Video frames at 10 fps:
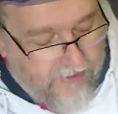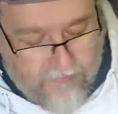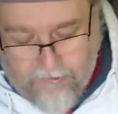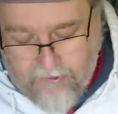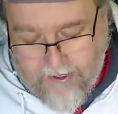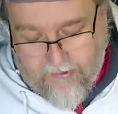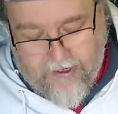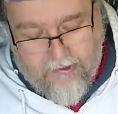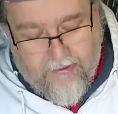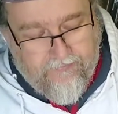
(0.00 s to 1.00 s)
out pretty
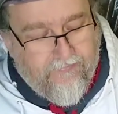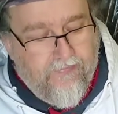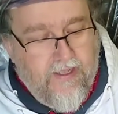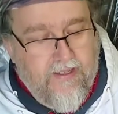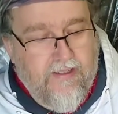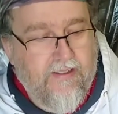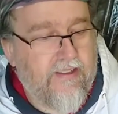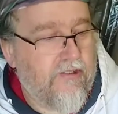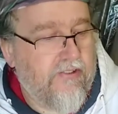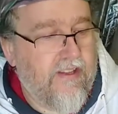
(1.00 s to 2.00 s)
well.
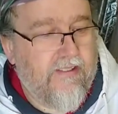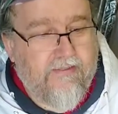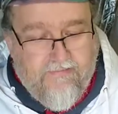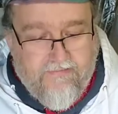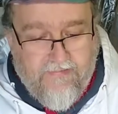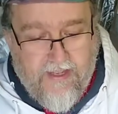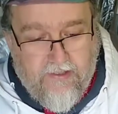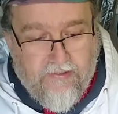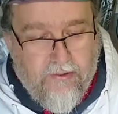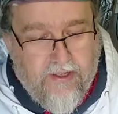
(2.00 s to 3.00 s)

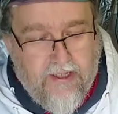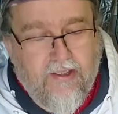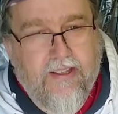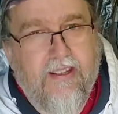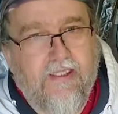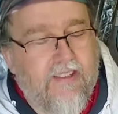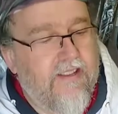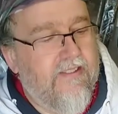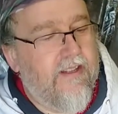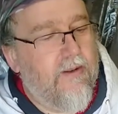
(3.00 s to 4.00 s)
There's nothing glaring
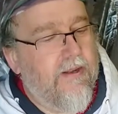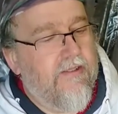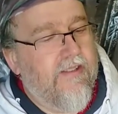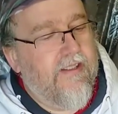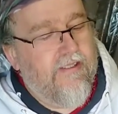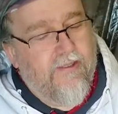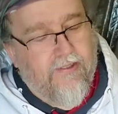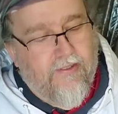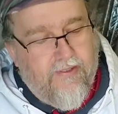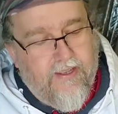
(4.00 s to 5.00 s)
stands out about it. It
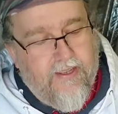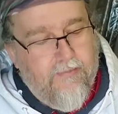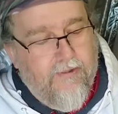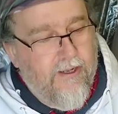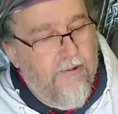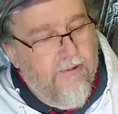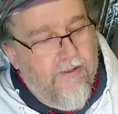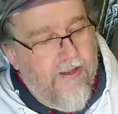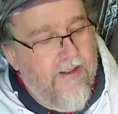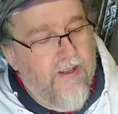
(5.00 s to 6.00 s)
looks pretty good,
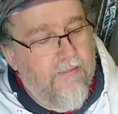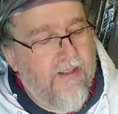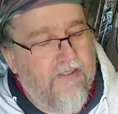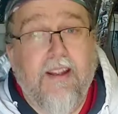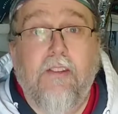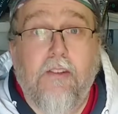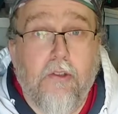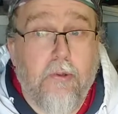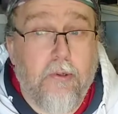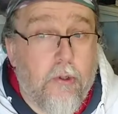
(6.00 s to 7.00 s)
and makes it nice
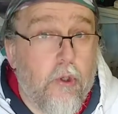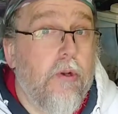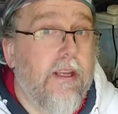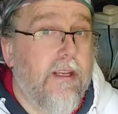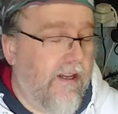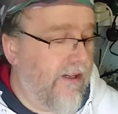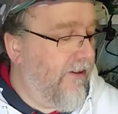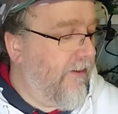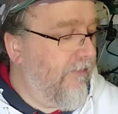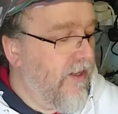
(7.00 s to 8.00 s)
and unique
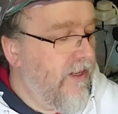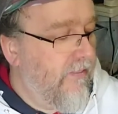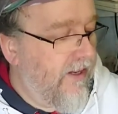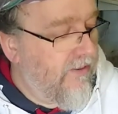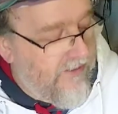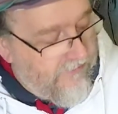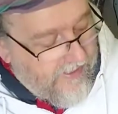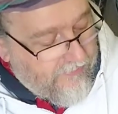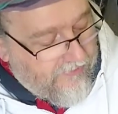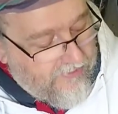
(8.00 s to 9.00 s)
anyway. But anyway,
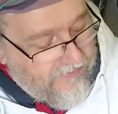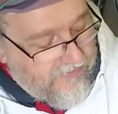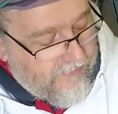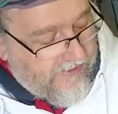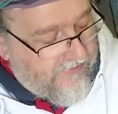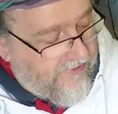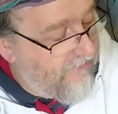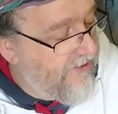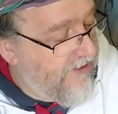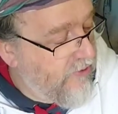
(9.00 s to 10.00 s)
absolutely love this blaster.
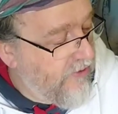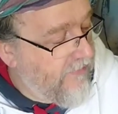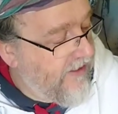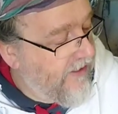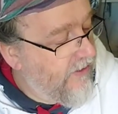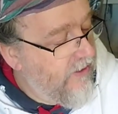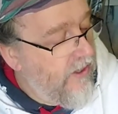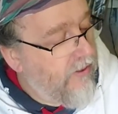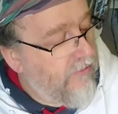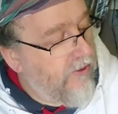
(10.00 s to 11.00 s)
Really enjoyed making it.
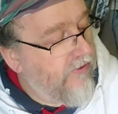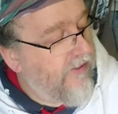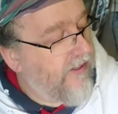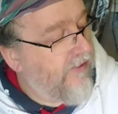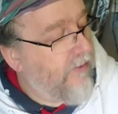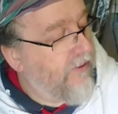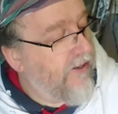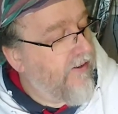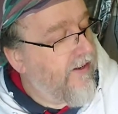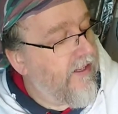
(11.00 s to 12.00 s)
Probably going to stick this up on
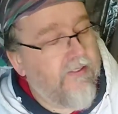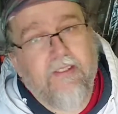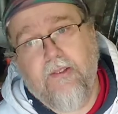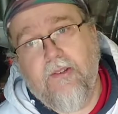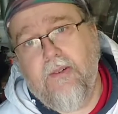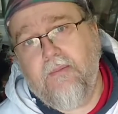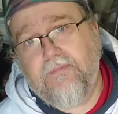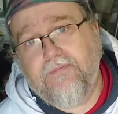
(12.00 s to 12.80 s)
our Etsy store